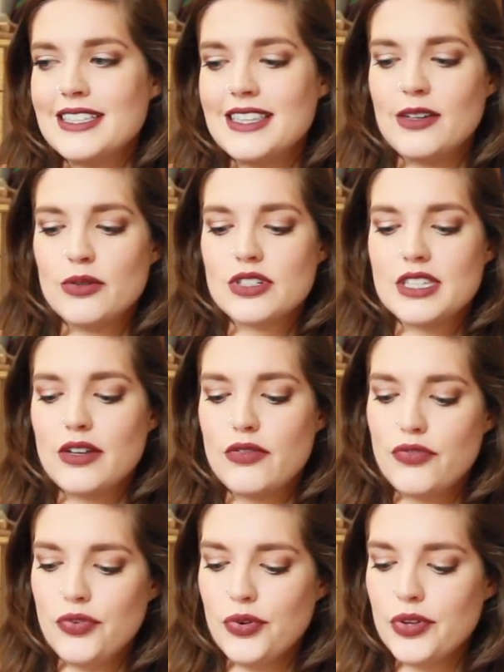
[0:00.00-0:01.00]
And they were just like
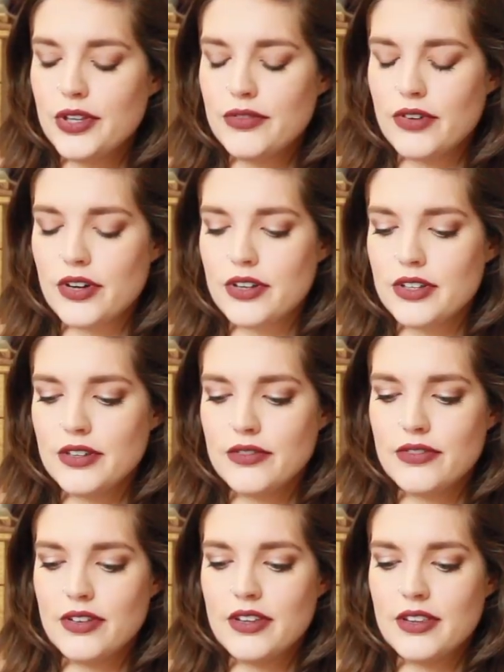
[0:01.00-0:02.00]
full of all
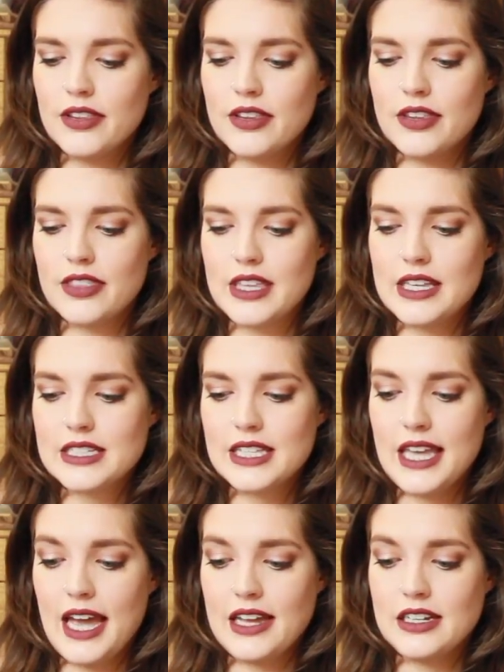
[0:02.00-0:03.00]
of the things
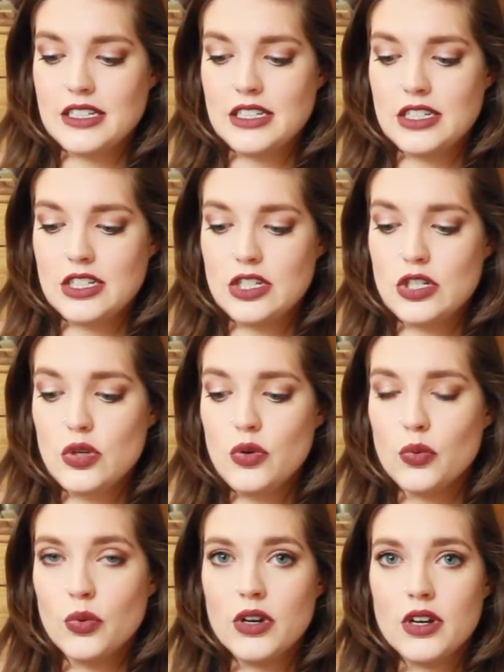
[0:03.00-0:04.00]
they had to do.